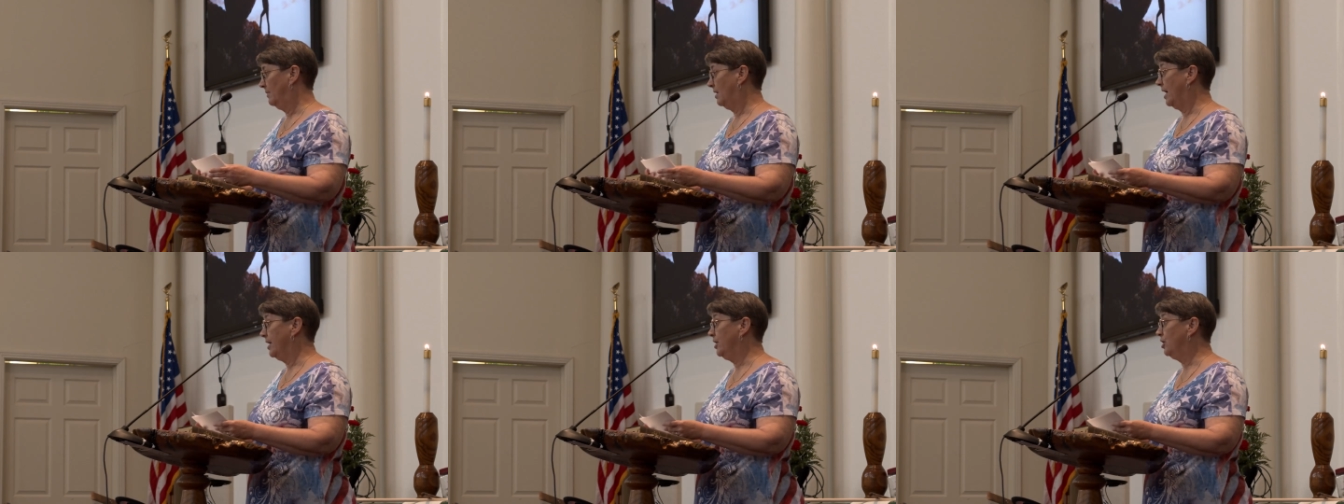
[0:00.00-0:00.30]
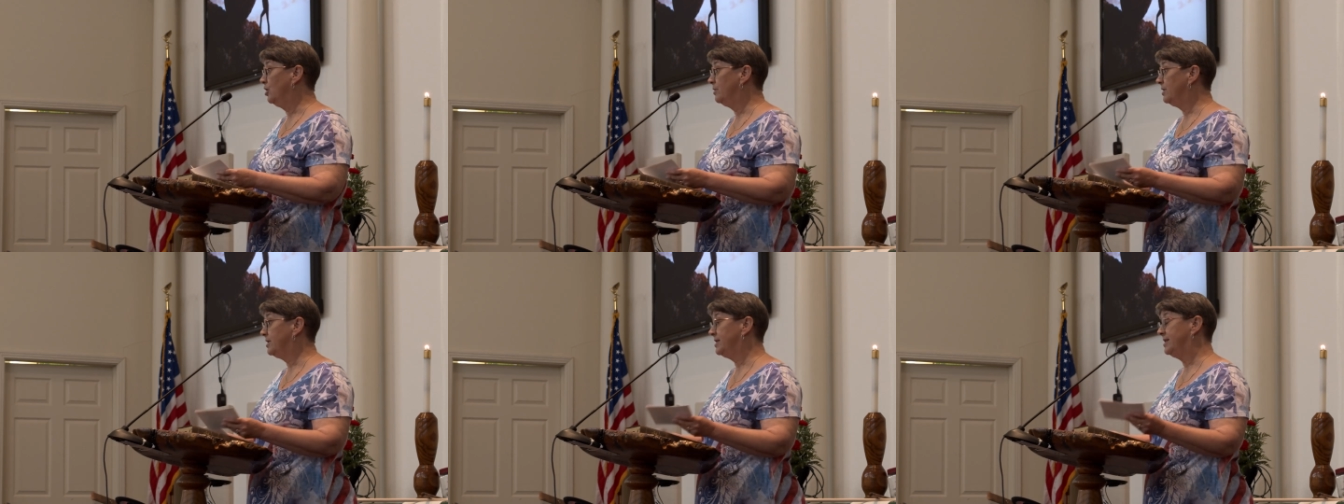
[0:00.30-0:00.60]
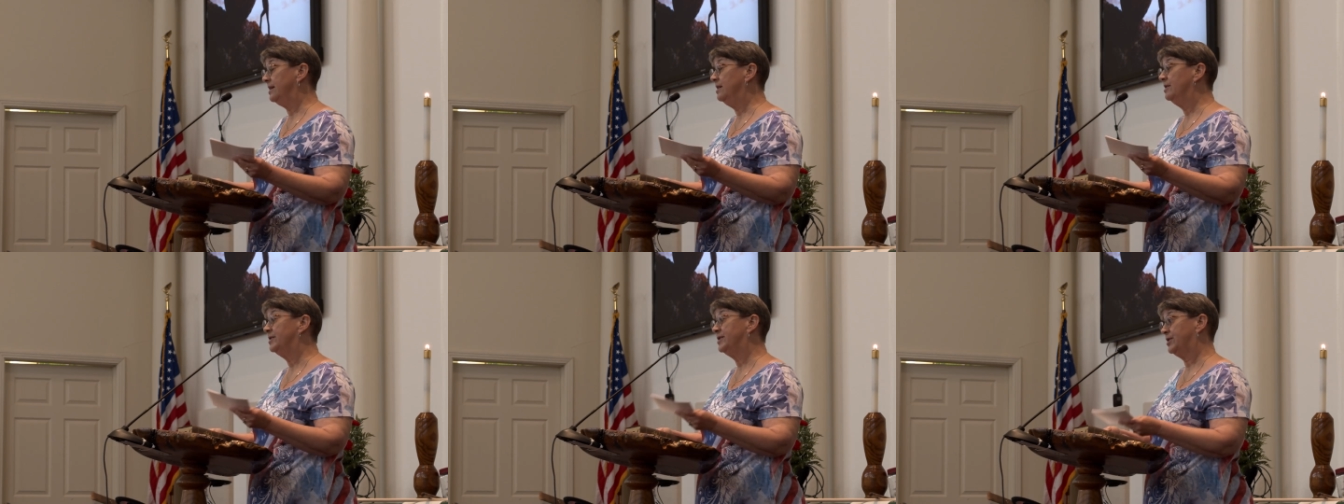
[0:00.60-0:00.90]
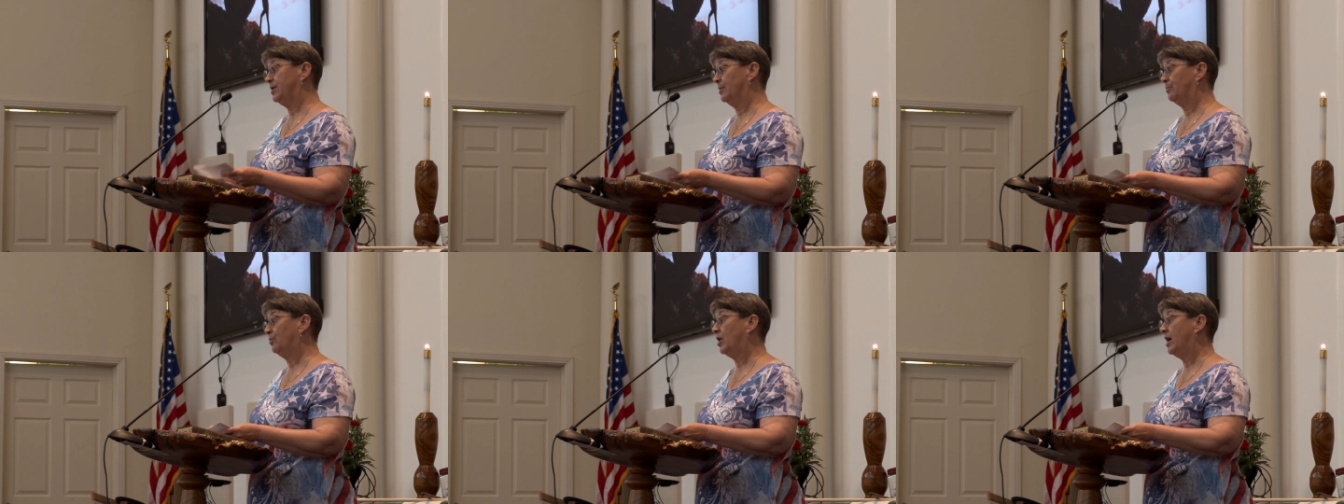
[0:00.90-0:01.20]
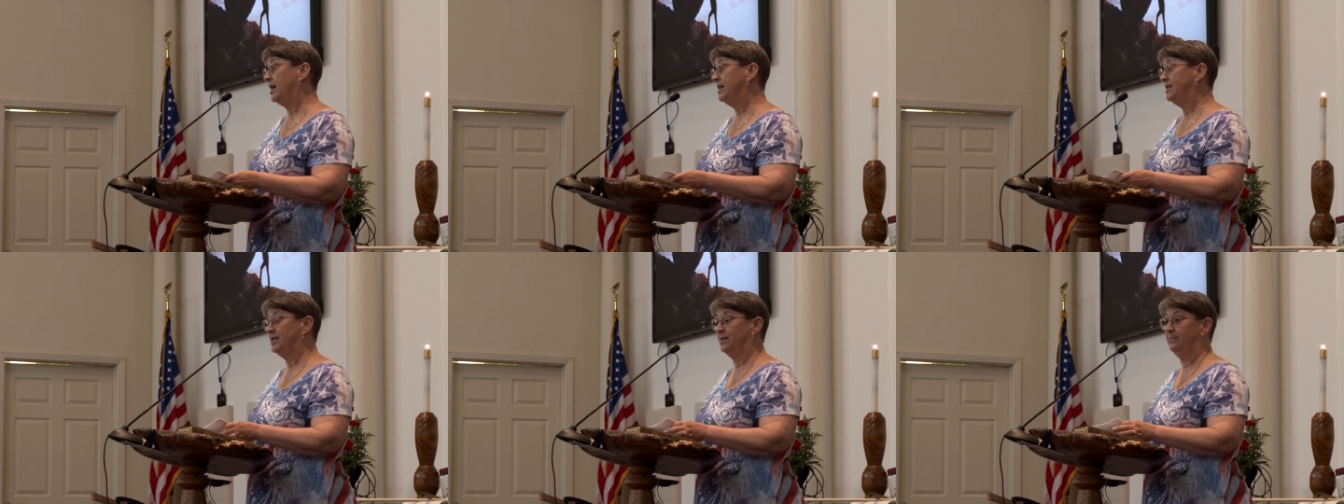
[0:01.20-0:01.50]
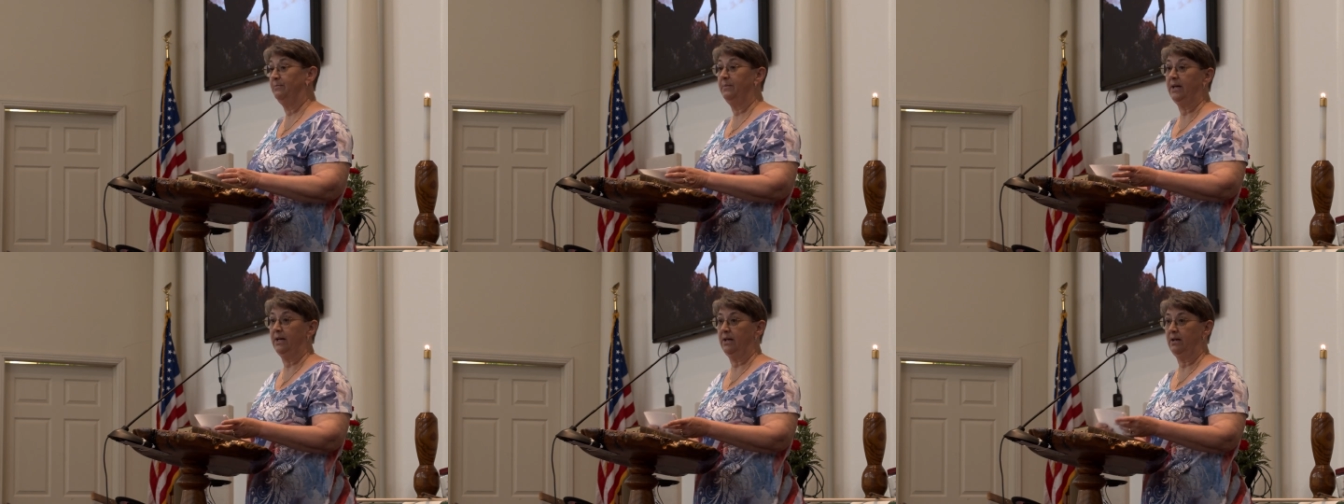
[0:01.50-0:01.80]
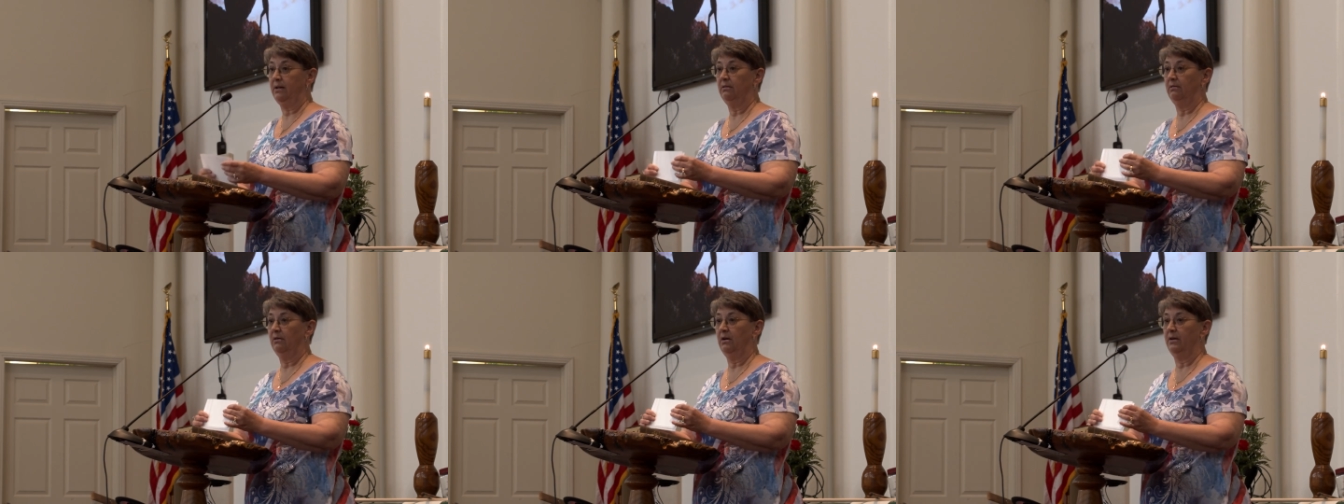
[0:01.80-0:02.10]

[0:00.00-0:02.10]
I know it's, it's surprised me.